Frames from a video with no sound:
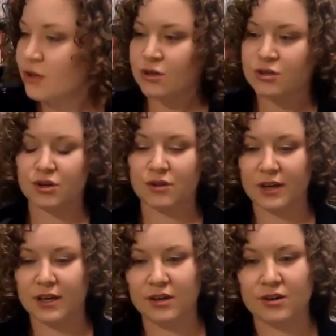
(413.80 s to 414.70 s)
So the
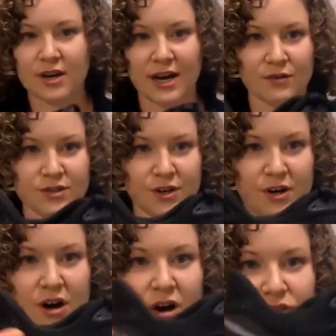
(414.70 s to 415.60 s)
heel
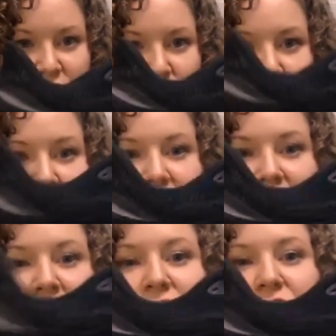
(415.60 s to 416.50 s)
counter, also called the
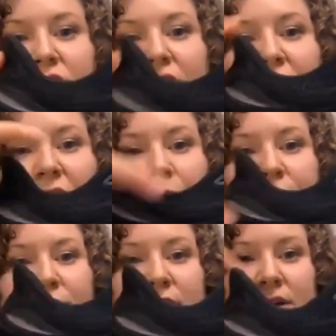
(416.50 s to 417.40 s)
heel cup,
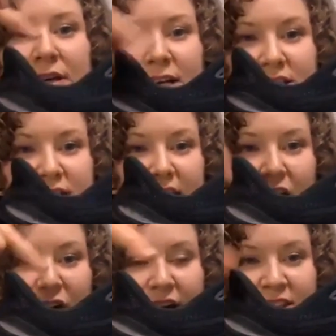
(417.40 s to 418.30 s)
is the
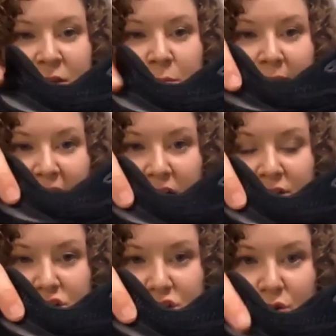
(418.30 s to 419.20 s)
area in the back of the
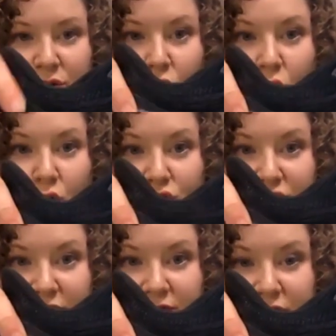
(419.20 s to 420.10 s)
shoe that holds
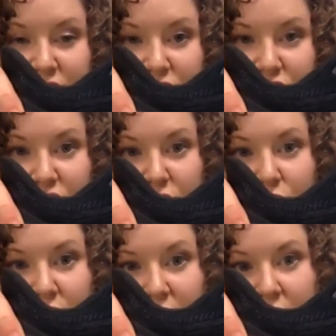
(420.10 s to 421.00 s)
your foot to
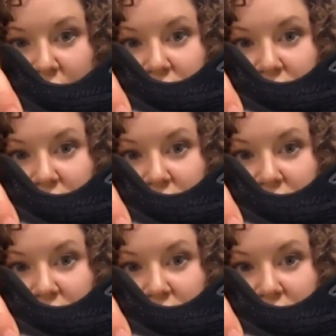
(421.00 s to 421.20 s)
the